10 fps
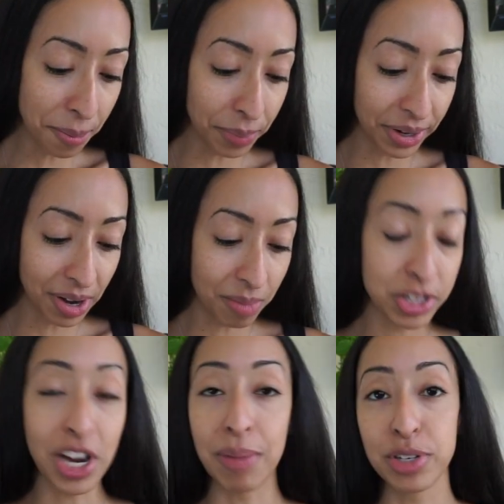But the
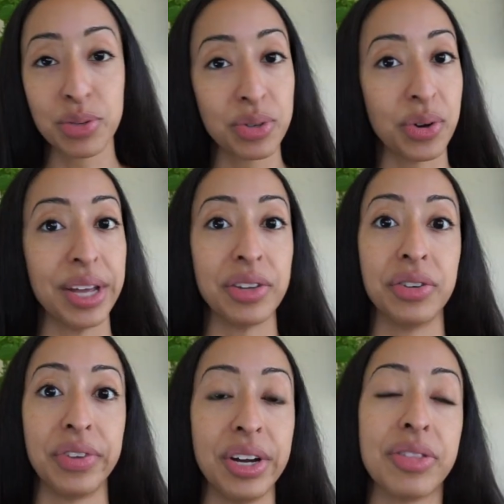chapters were great. They were
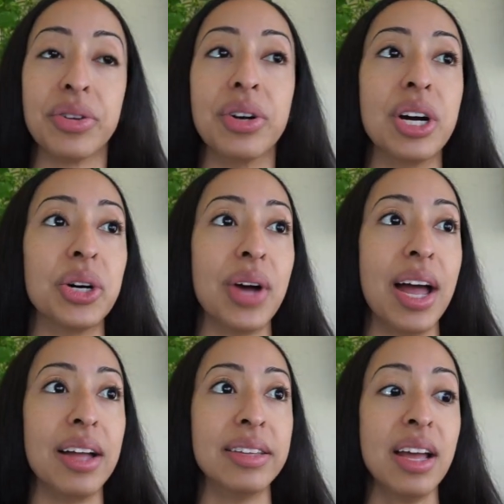very thorough,
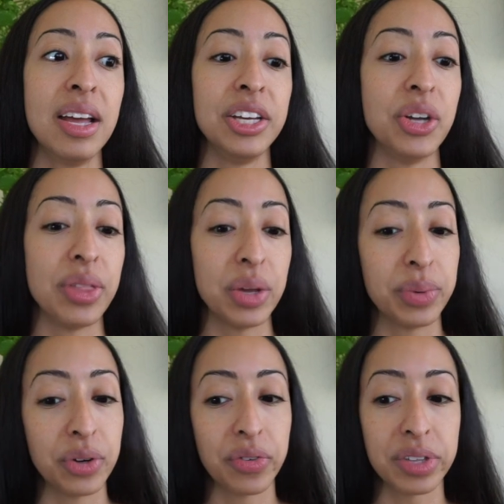and they
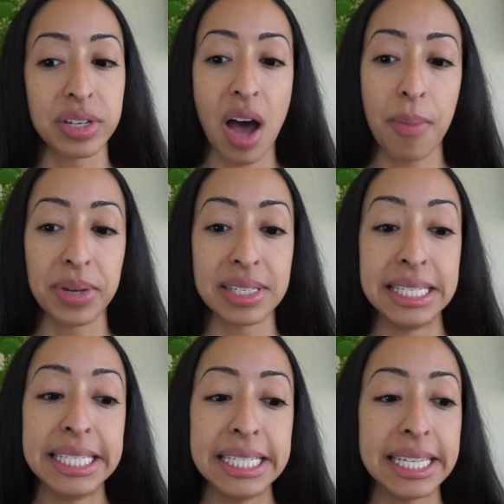went over the topics
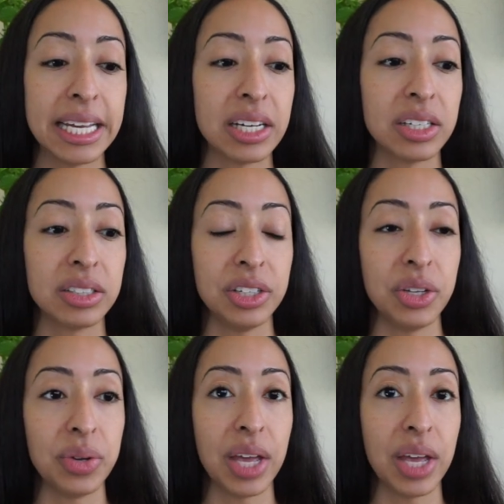in detail,